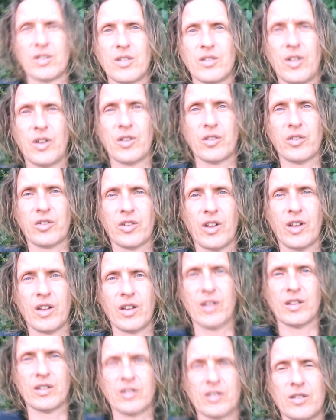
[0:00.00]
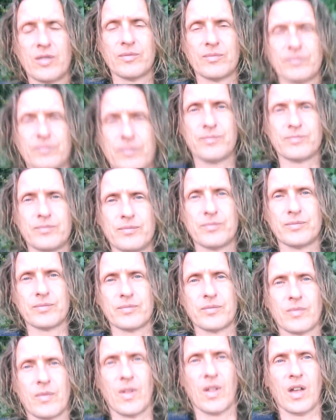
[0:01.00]
there's a,
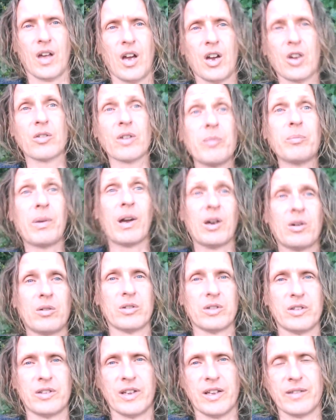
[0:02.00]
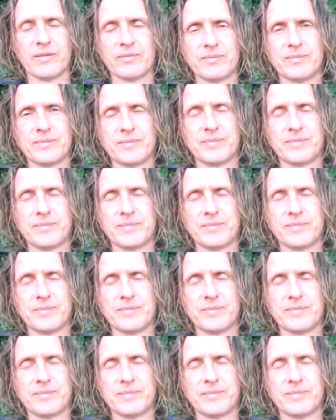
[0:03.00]
a great power in that.